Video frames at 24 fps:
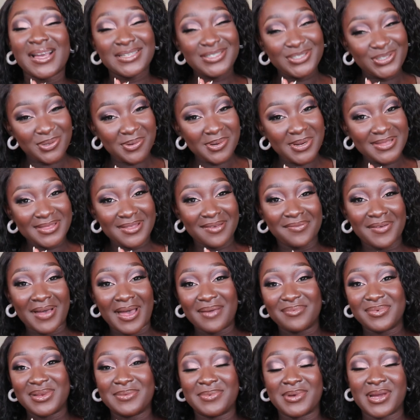Join the
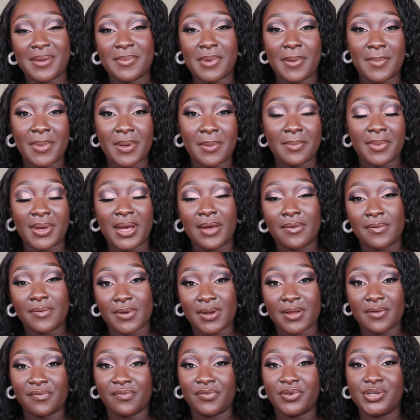family, become a member. I would
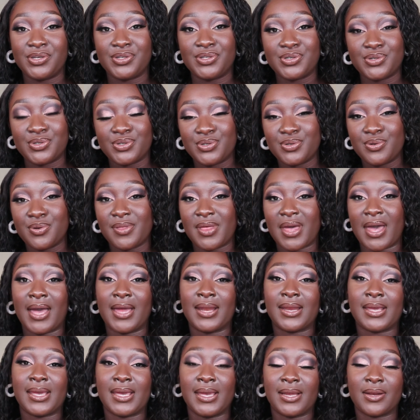love for you to do
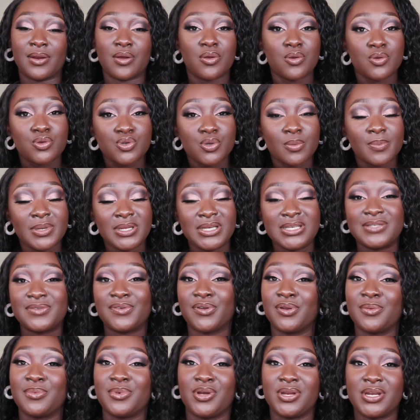that. And also please
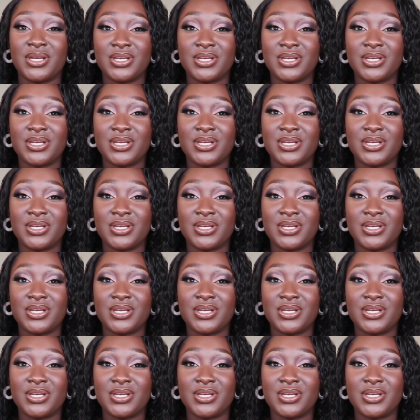follow me on